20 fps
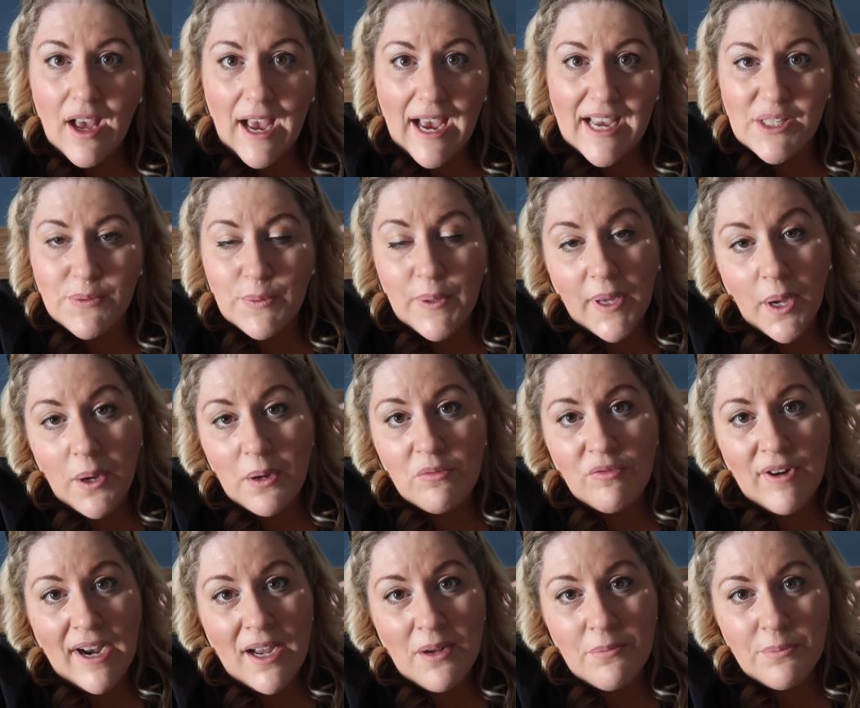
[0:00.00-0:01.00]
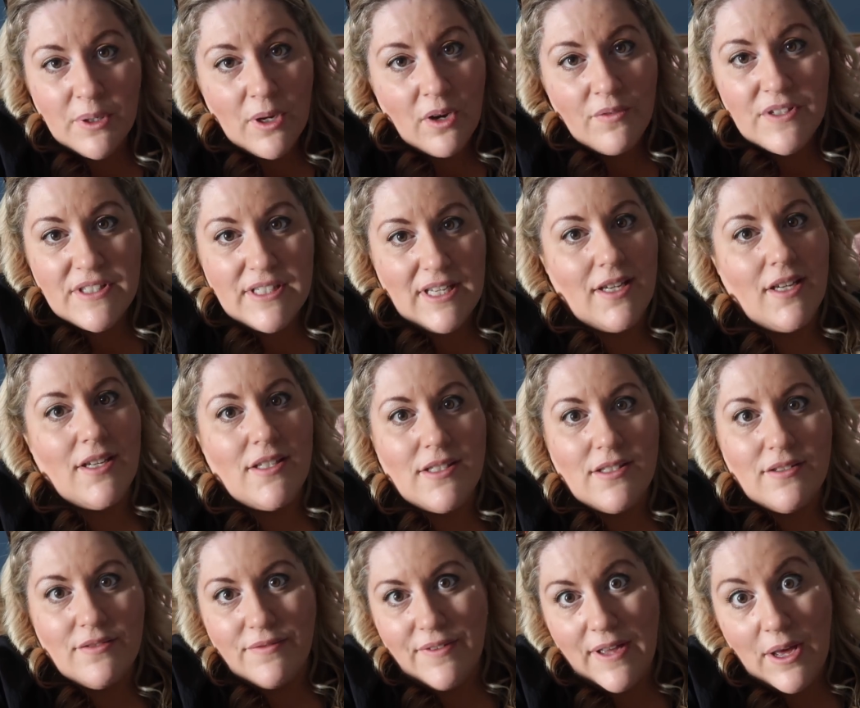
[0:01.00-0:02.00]
as we're going around, but obviously because
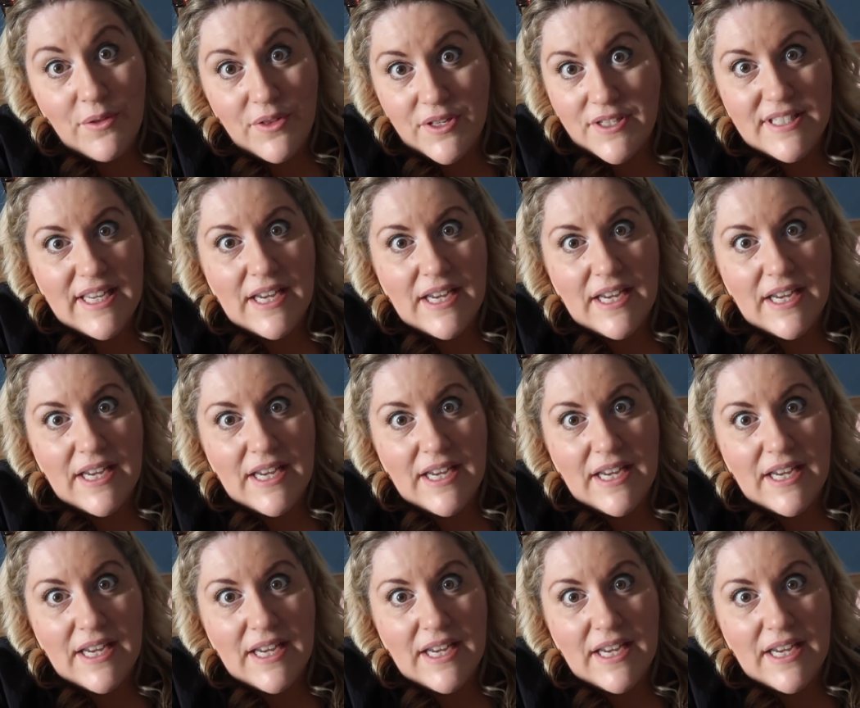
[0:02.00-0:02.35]
of health and